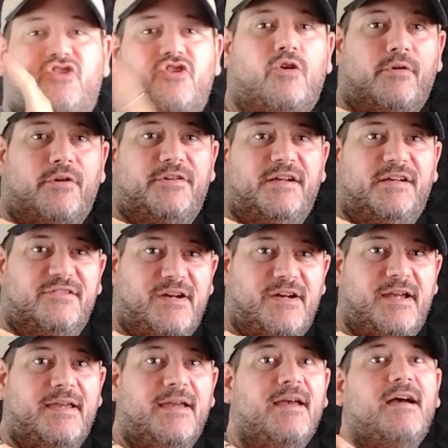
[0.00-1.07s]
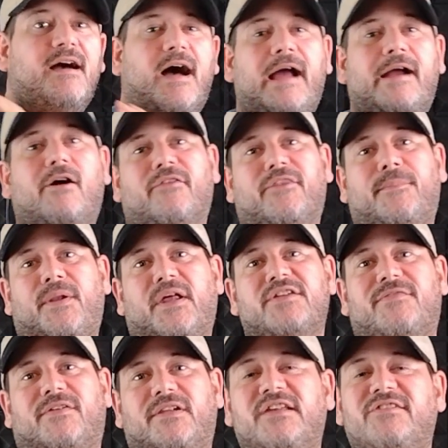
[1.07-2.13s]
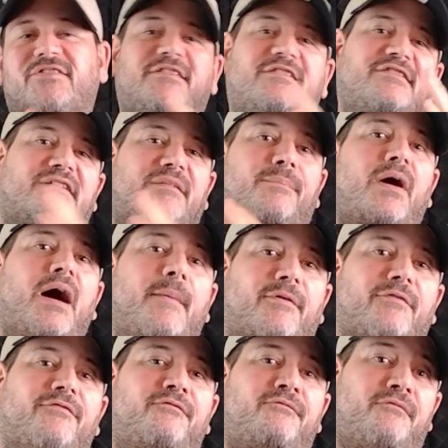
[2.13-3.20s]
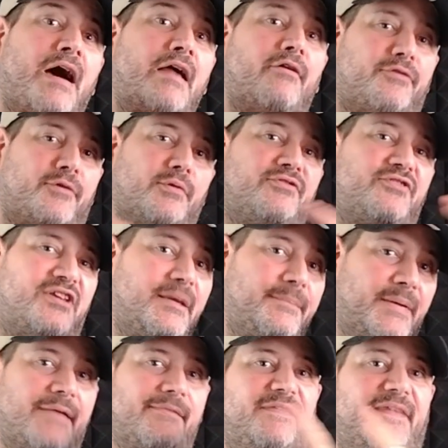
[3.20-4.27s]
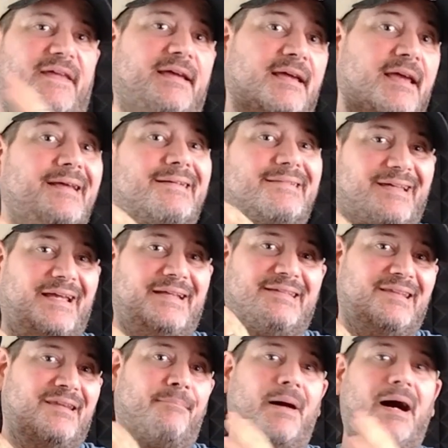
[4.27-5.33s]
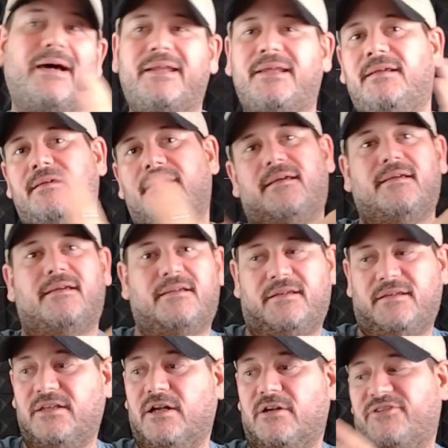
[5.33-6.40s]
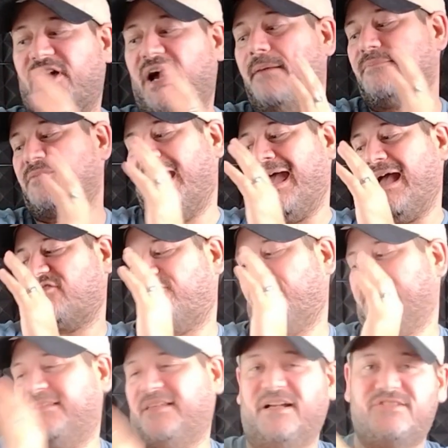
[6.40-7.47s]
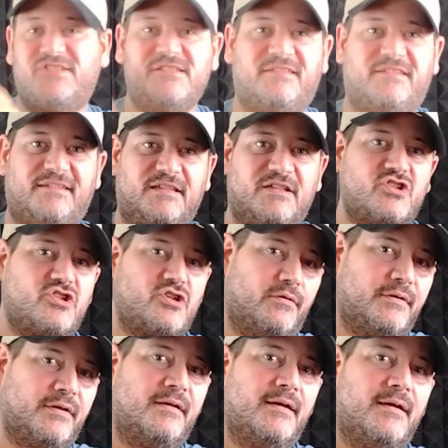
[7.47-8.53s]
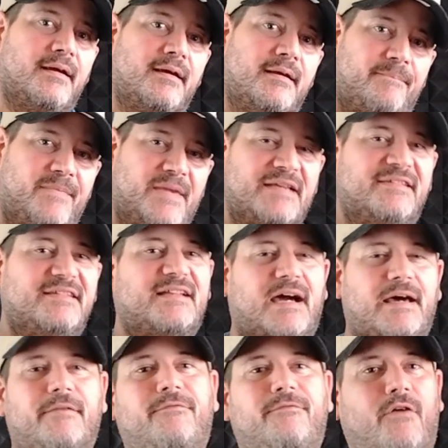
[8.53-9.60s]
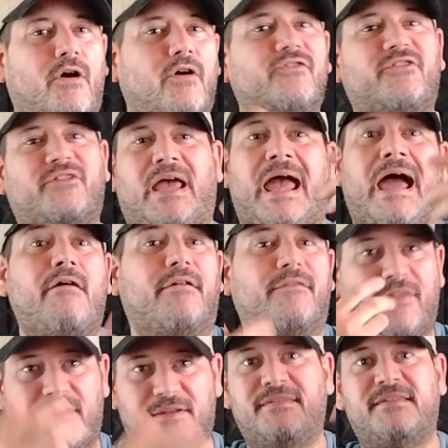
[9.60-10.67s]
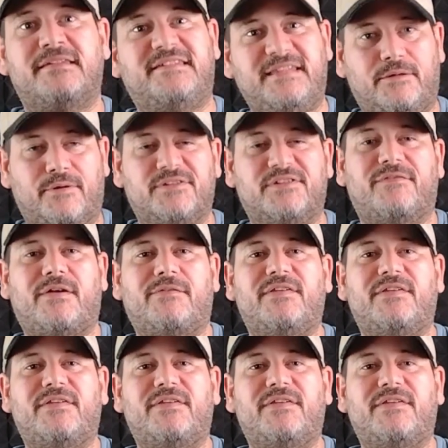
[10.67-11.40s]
his shoulder touch, right? I call it the Pledge of Allegiance. It's just a proper follow-through. It's keeping everything tight to the body. You know, Tom actually touches his shoulder as he kind of falls out of the sequence of